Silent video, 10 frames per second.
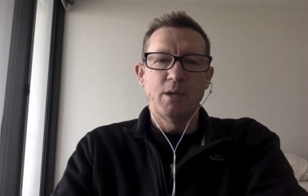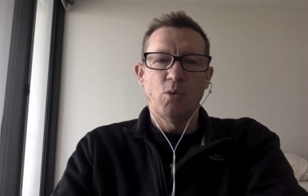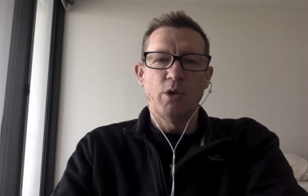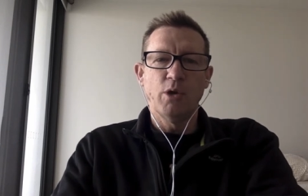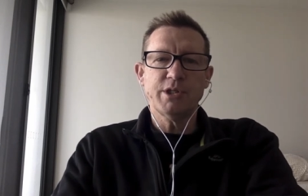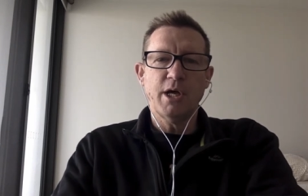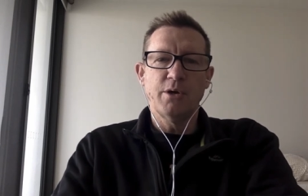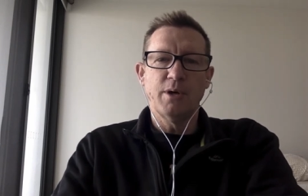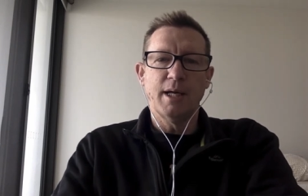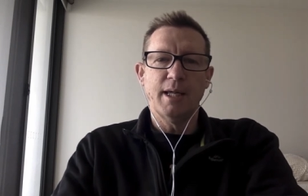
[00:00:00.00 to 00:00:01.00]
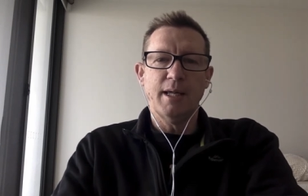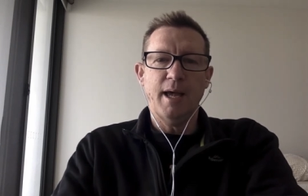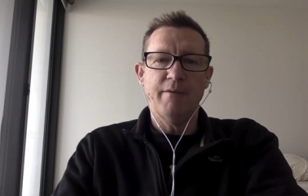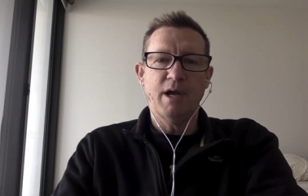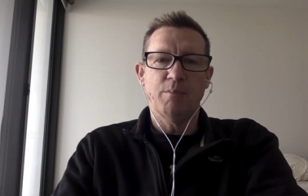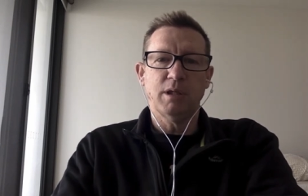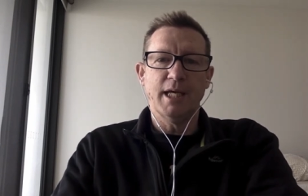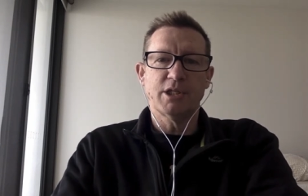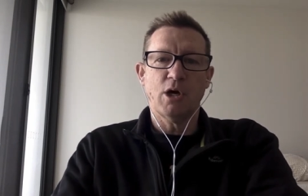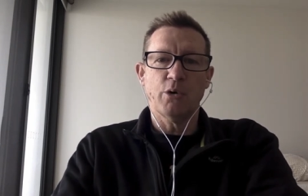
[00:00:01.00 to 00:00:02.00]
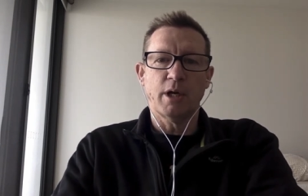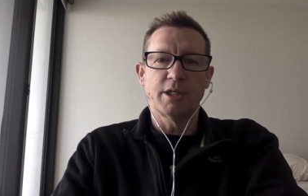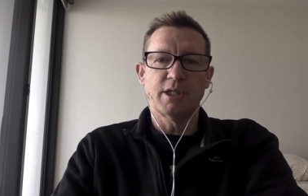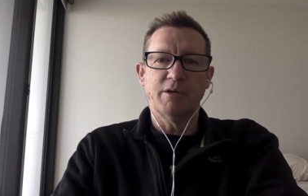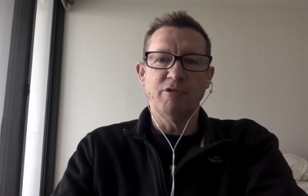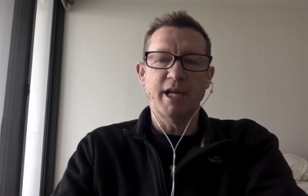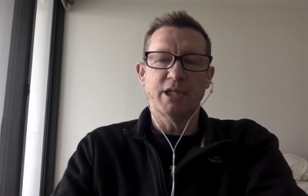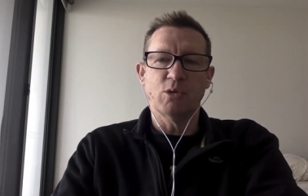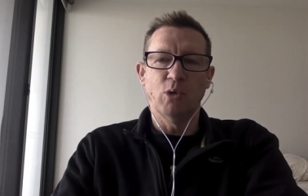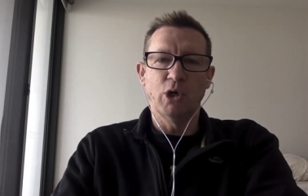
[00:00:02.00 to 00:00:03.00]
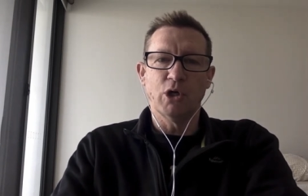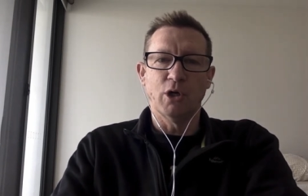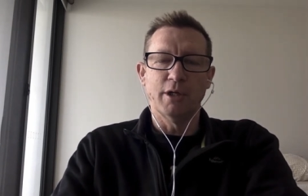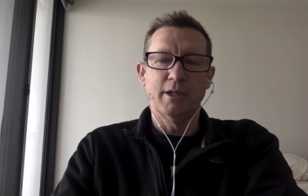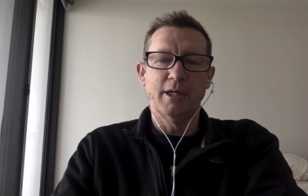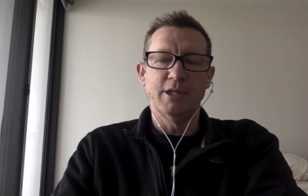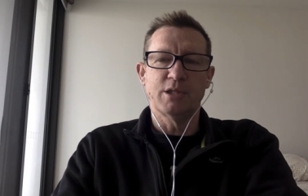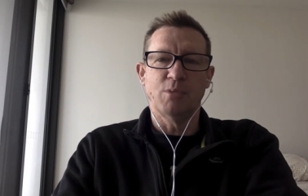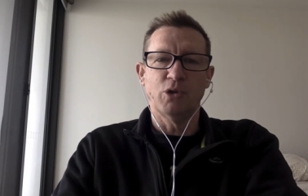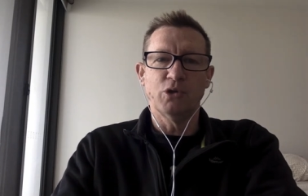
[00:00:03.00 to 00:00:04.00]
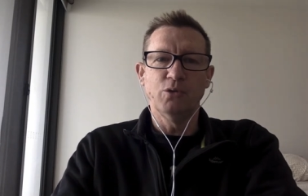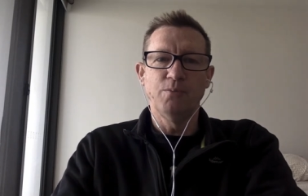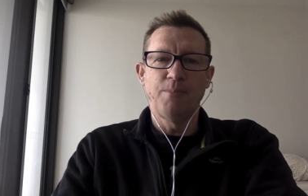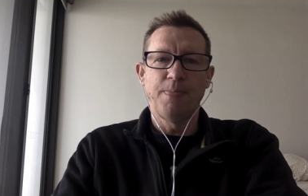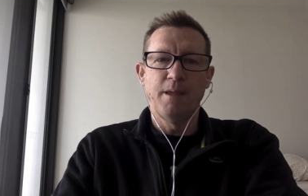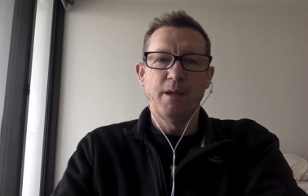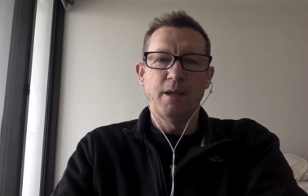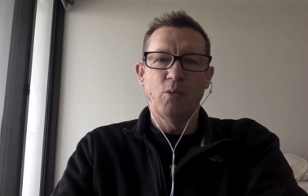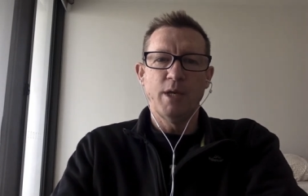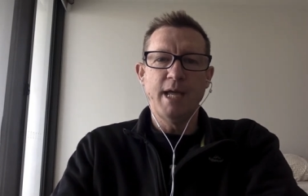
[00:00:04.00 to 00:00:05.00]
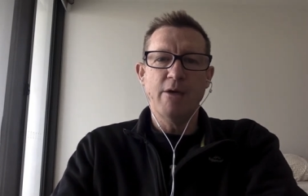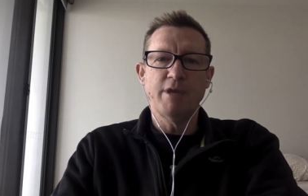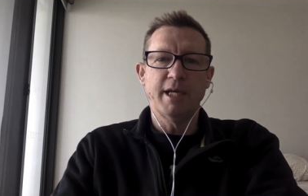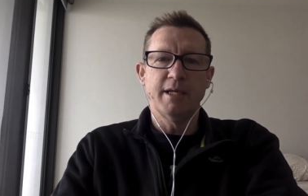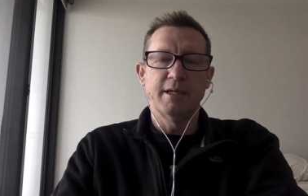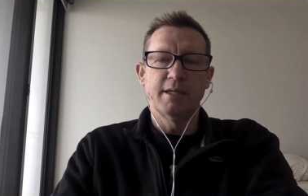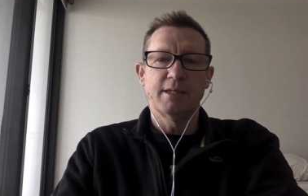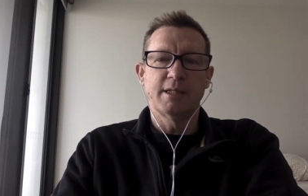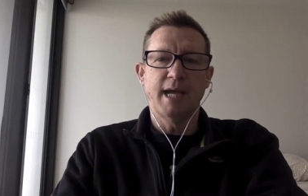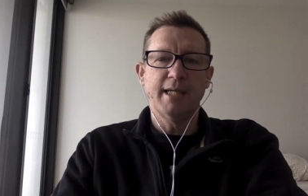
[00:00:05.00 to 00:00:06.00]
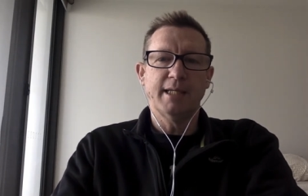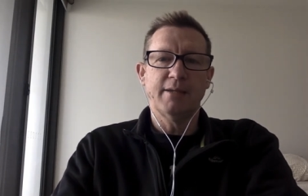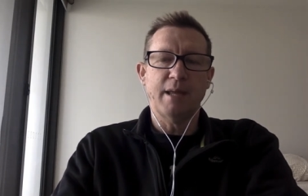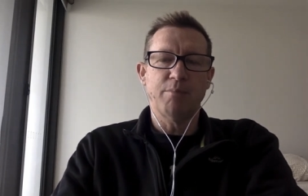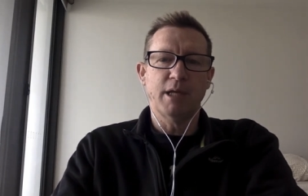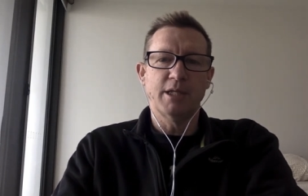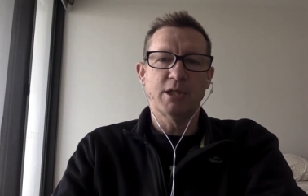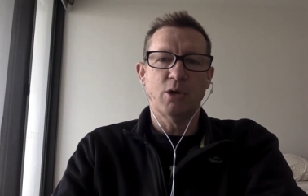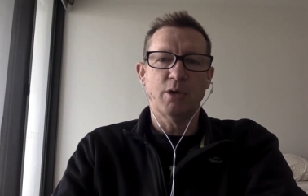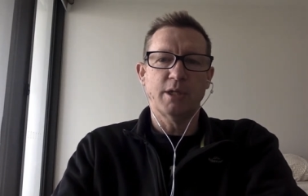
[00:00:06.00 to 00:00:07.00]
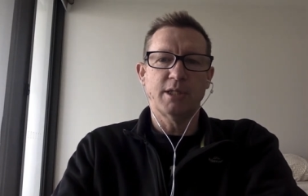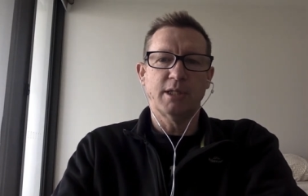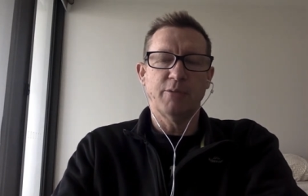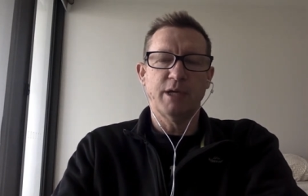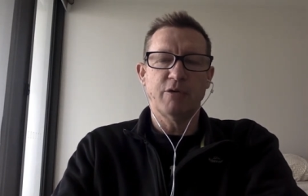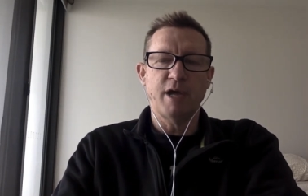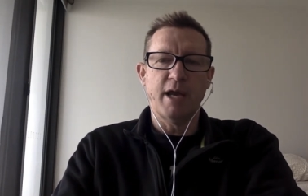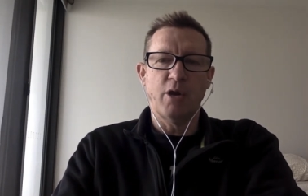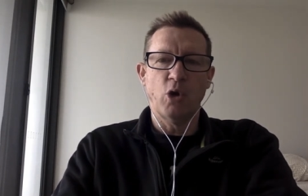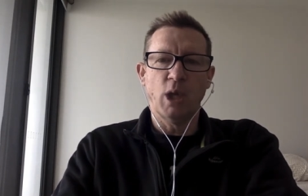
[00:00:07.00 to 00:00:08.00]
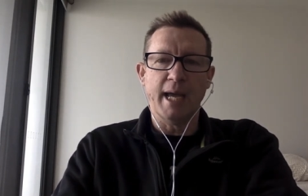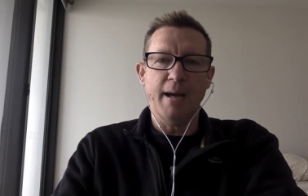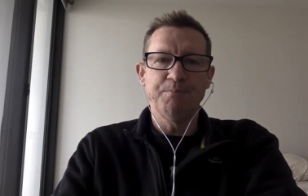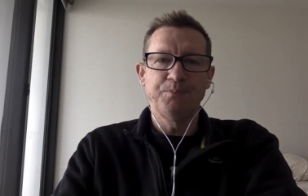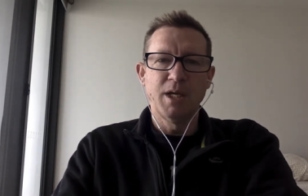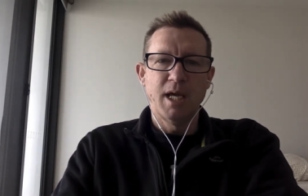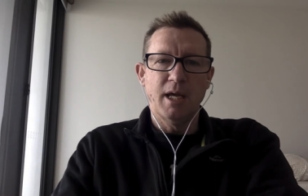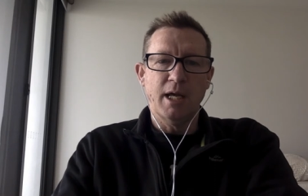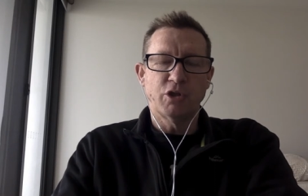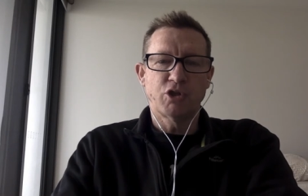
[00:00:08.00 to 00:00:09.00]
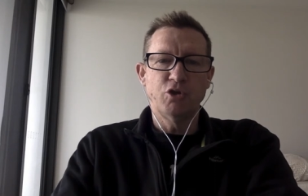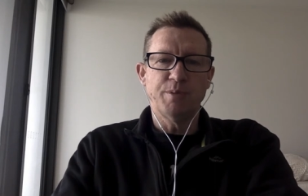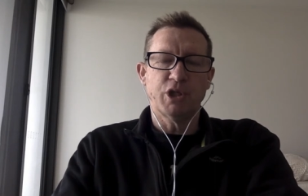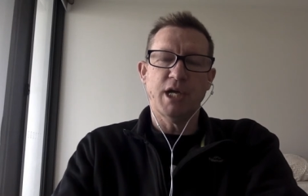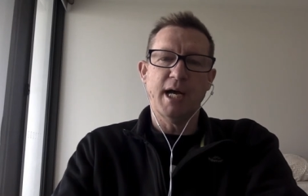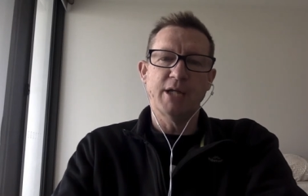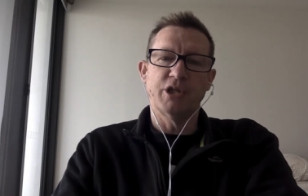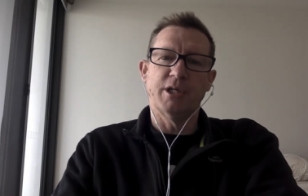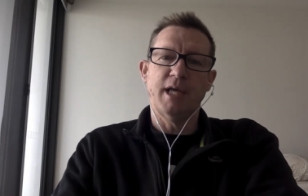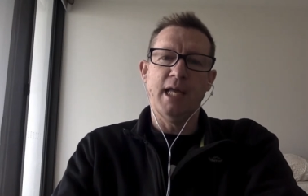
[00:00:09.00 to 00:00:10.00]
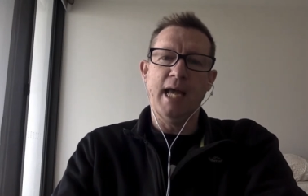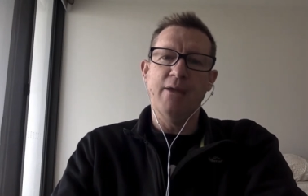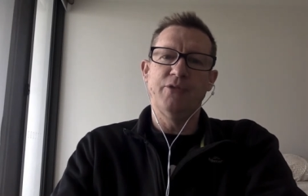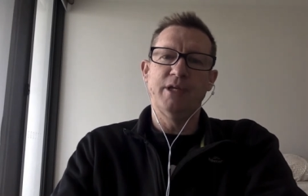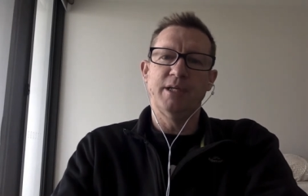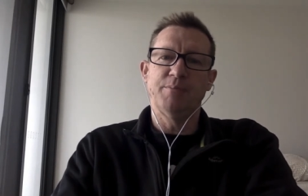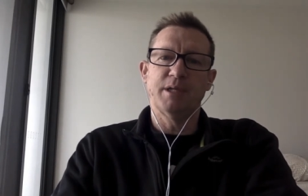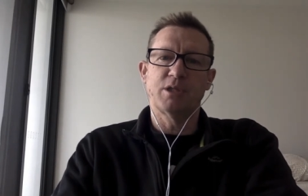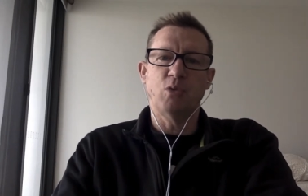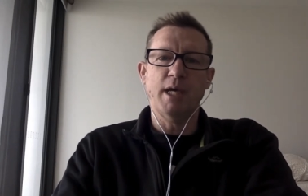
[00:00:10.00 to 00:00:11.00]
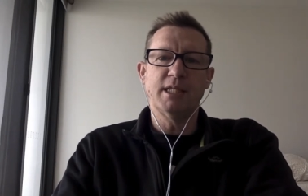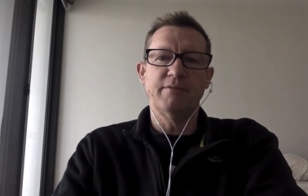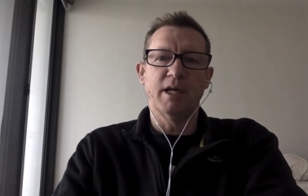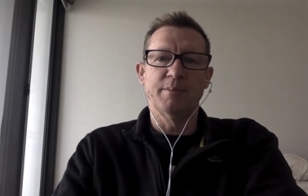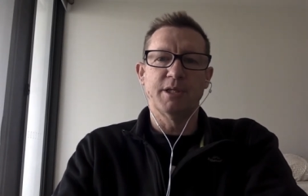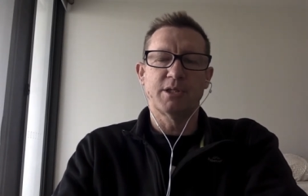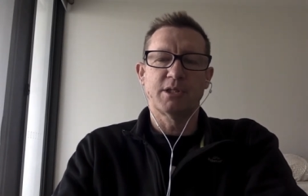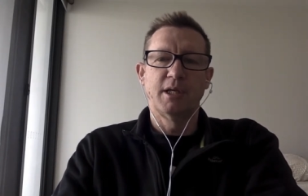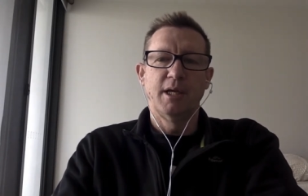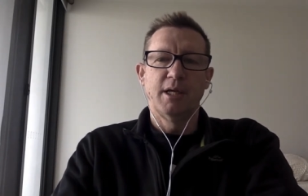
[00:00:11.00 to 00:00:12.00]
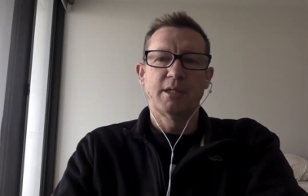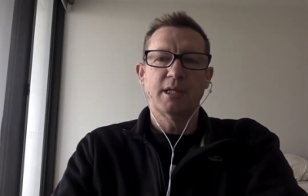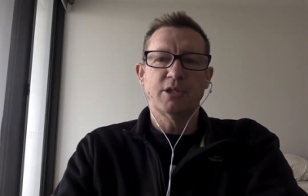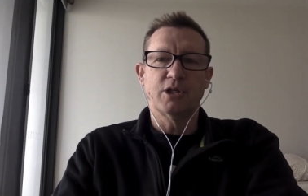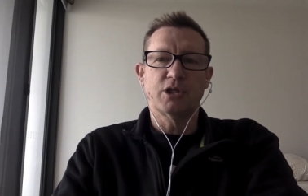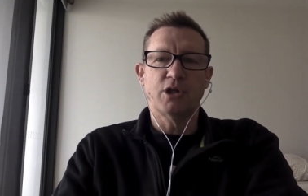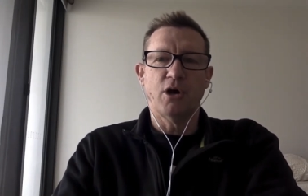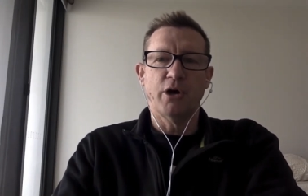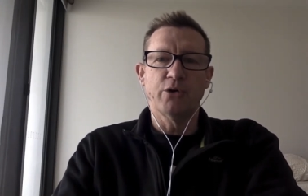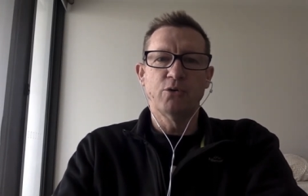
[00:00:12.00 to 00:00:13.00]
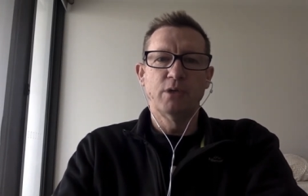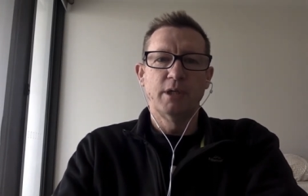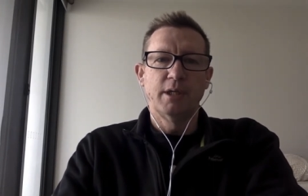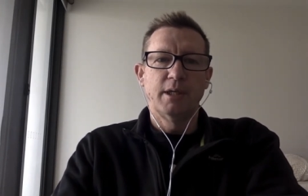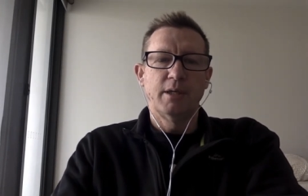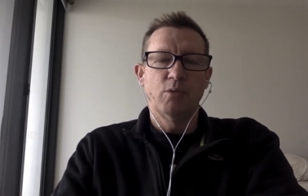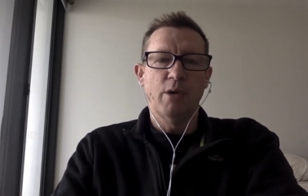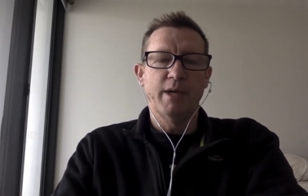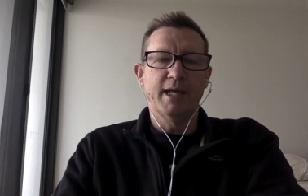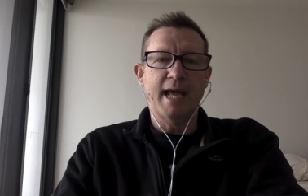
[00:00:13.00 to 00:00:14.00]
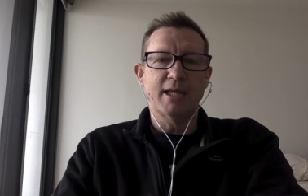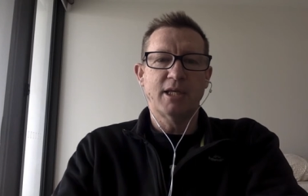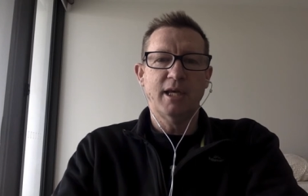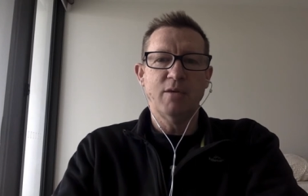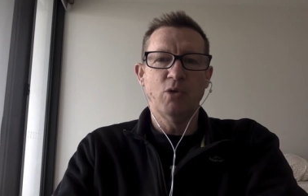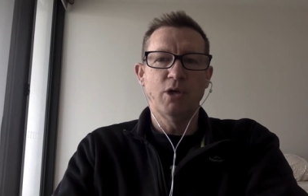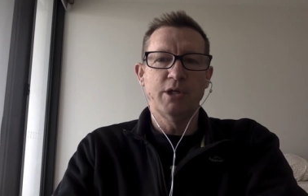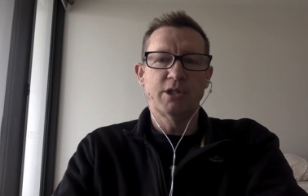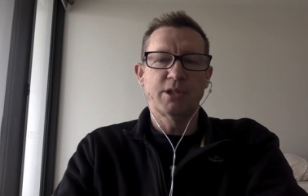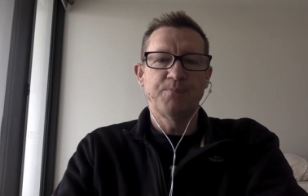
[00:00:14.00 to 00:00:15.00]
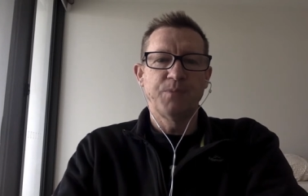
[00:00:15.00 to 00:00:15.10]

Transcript: We also have our placeholder listing ready to work on in this module. We're now ready to take that placeholder listing that we created earlier and supercharge it and add the persuasive elements such as title, where we can add keywords.